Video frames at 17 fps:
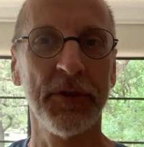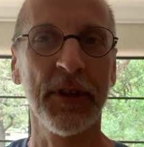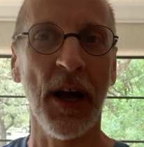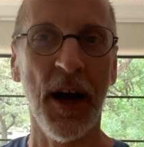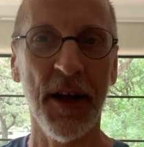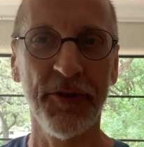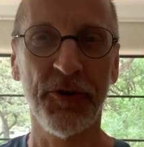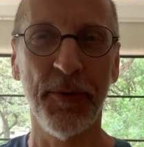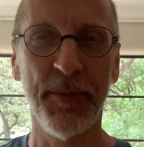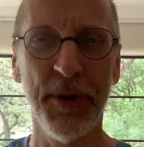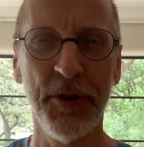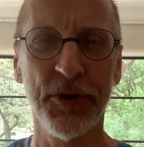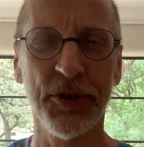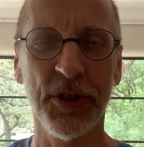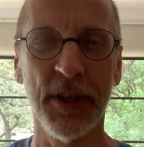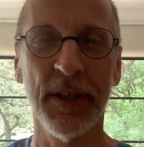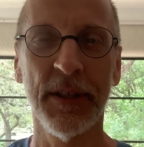
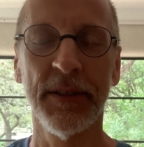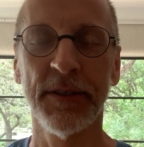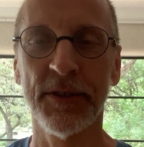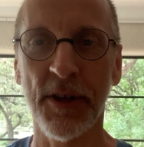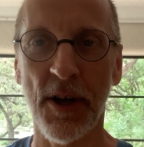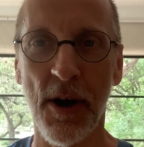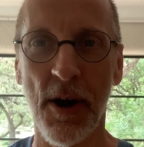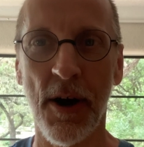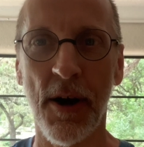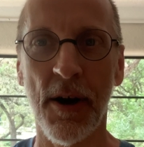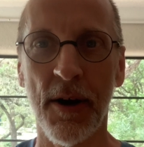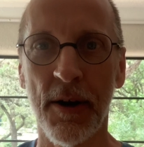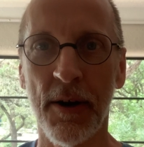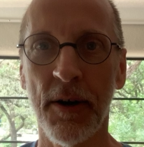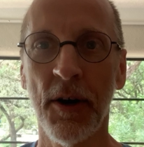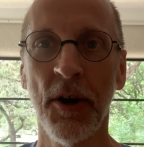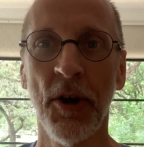contributions
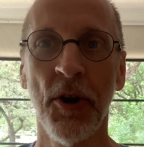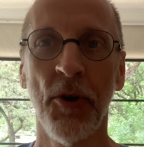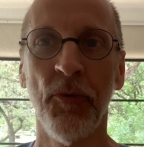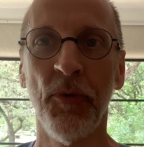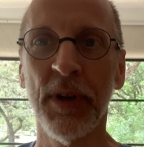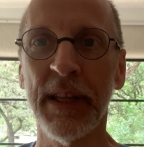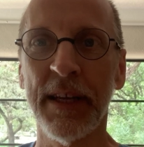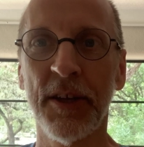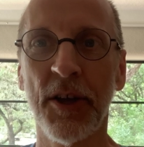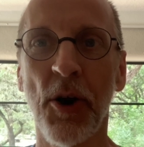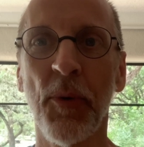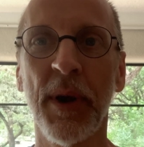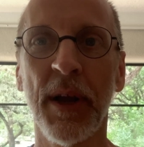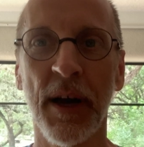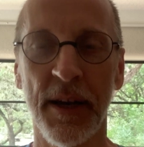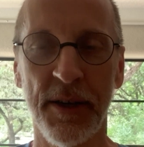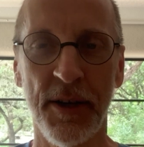are really
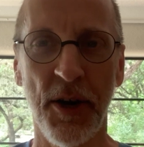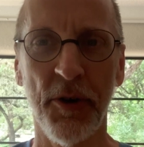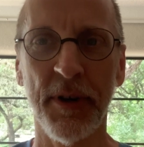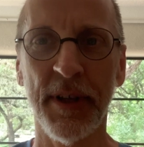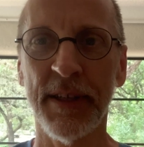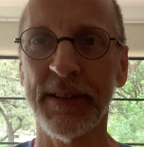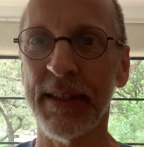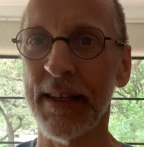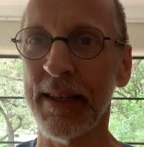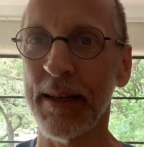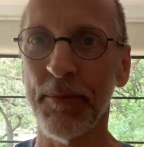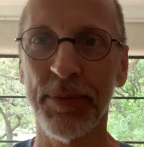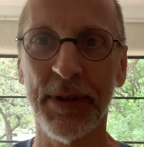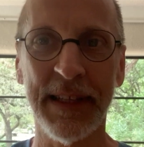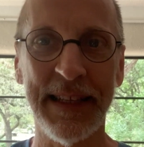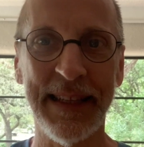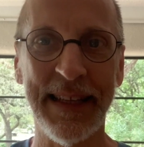going unnoticed and
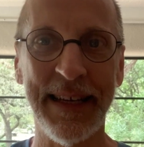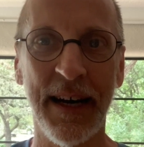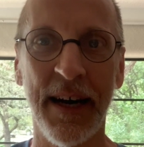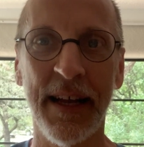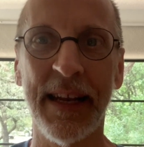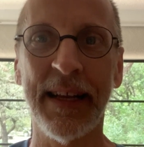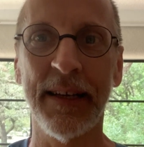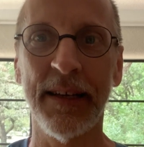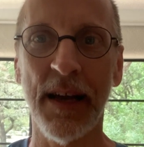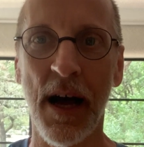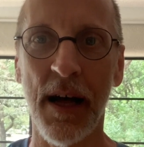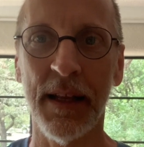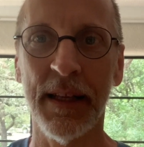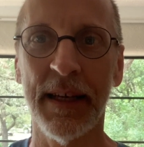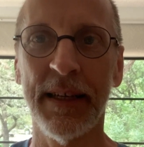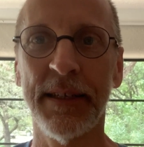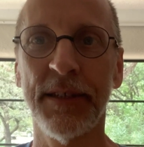completely
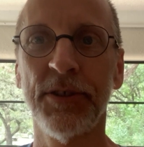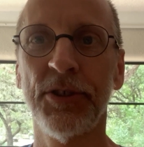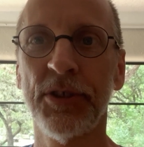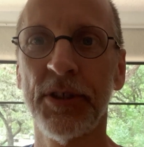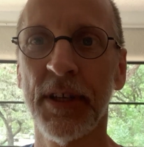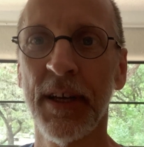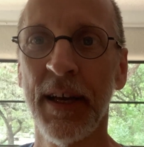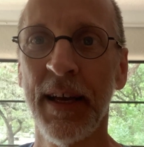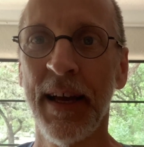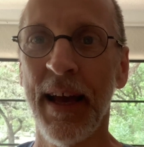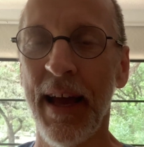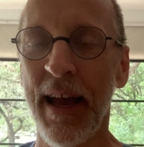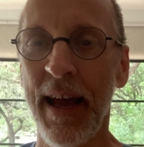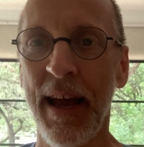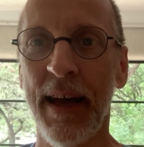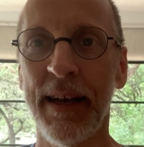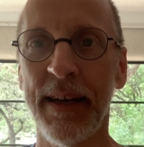unacknowledged.
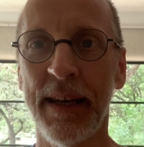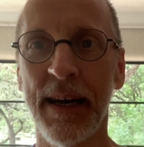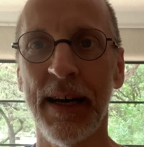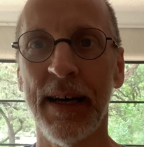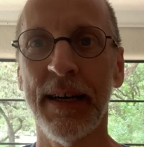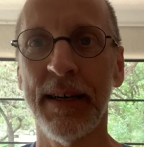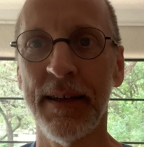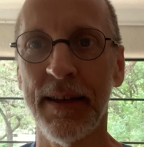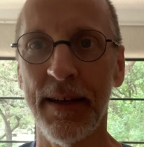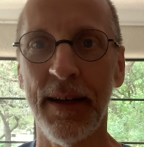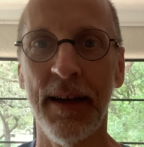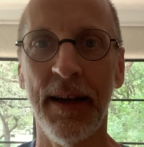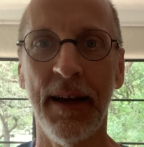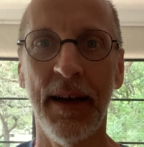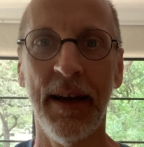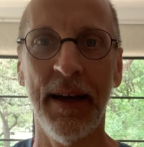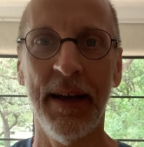And a
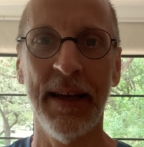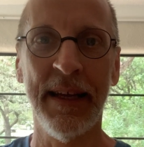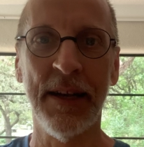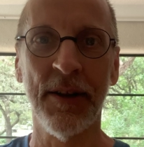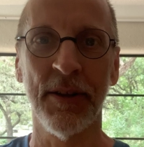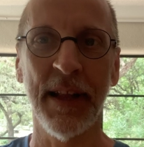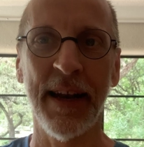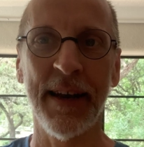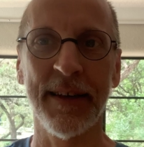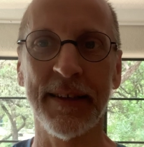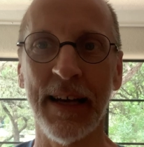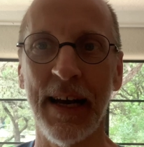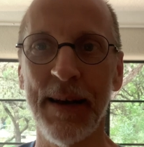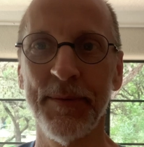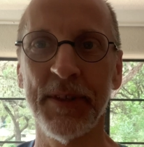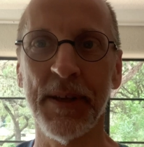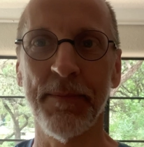lot of
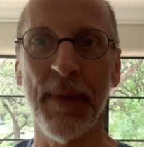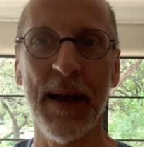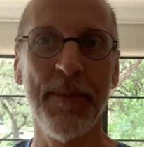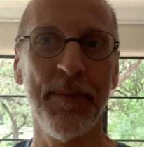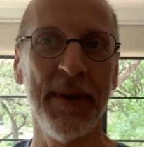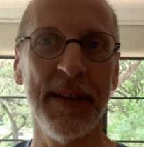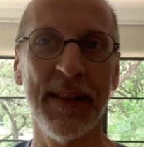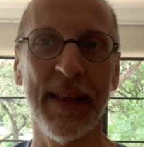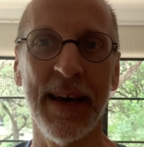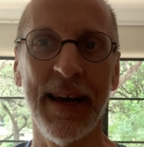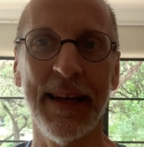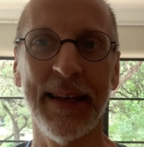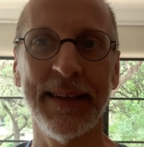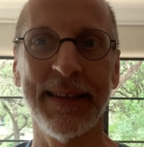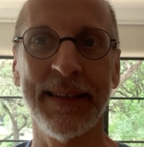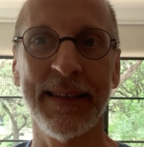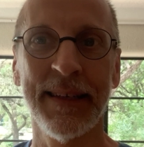times it might be
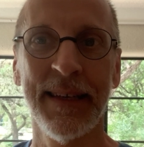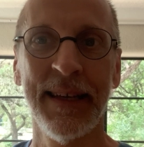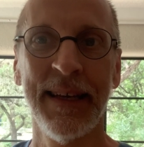that